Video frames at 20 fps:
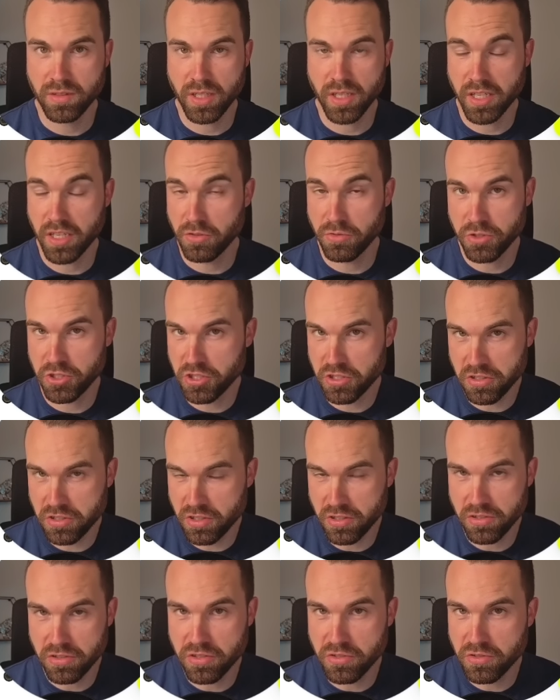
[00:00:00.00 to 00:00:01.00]
And now we're just
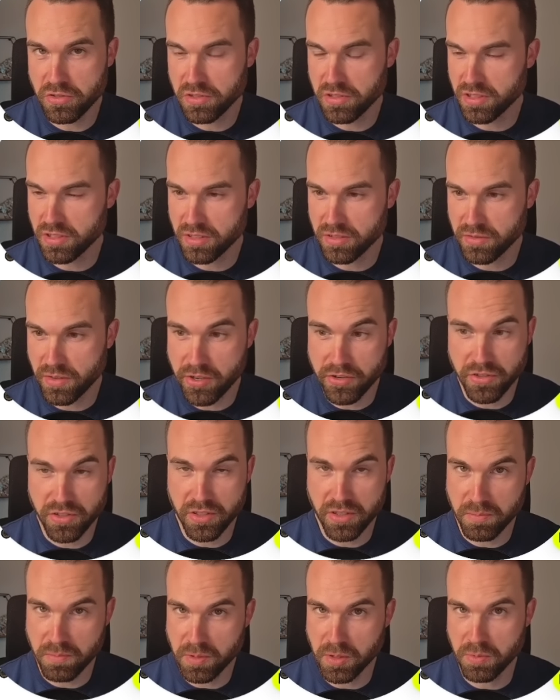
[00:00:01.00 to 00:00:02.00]
going to use this very
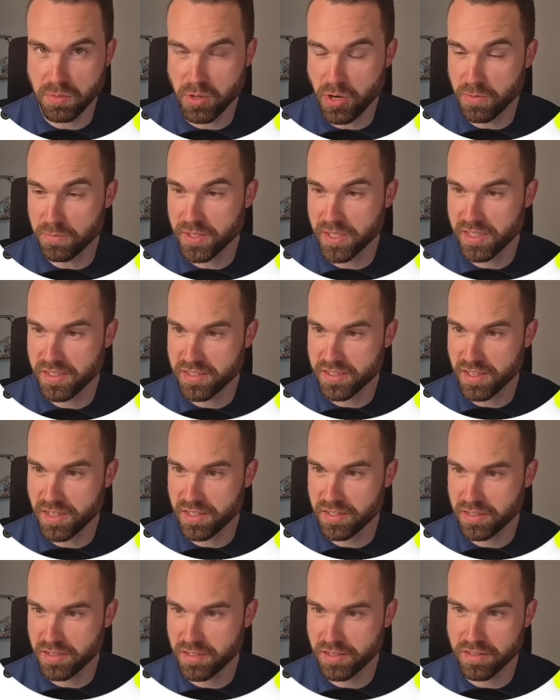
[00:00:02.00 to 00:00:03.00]
simple prompt that
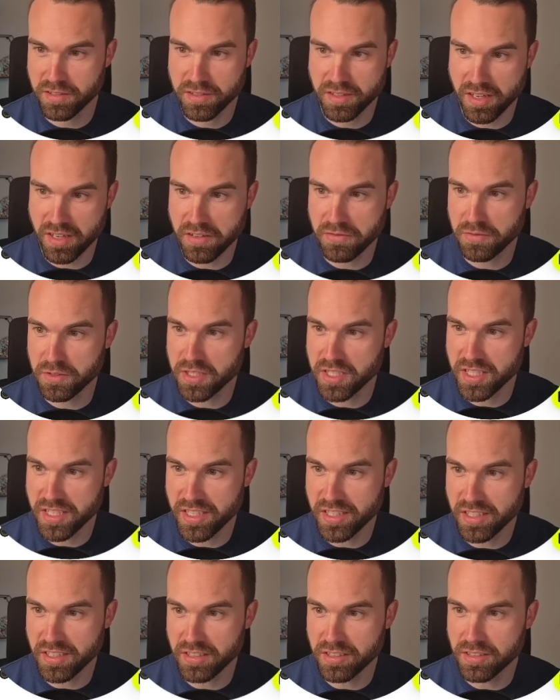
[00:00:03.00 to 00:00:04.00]
says instead of an
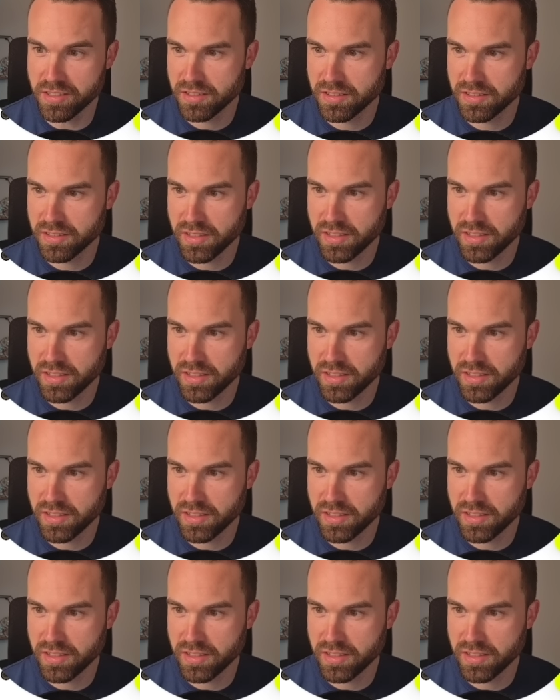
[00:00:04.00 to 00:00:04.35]
eagle,